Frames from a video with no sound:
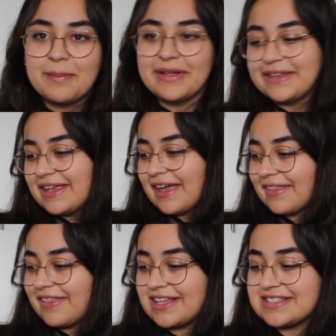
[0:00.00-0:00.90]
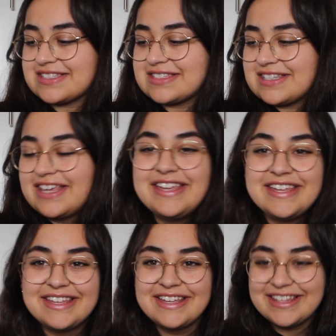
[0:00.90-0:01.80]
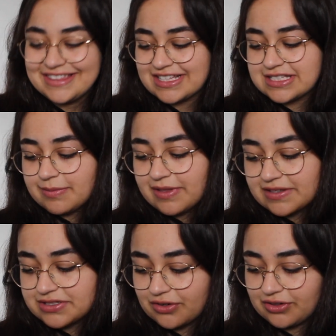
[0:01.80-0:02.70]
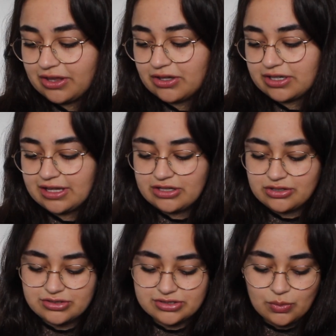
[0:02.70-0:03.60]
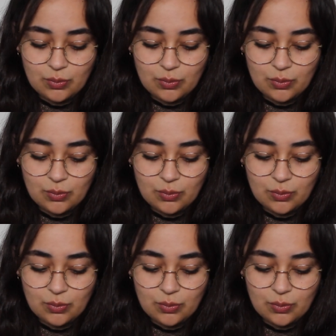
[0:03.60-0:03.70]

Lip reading: But yeah, that's that's something that's not really going to get used.